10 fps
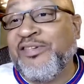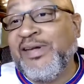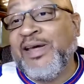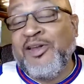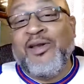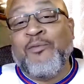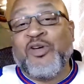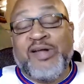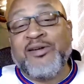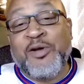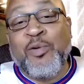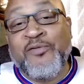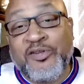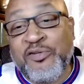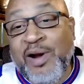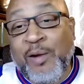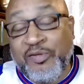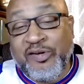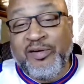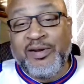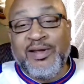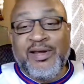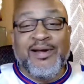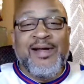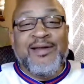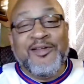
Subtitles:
the second, because I did one for 2 hours early in the year.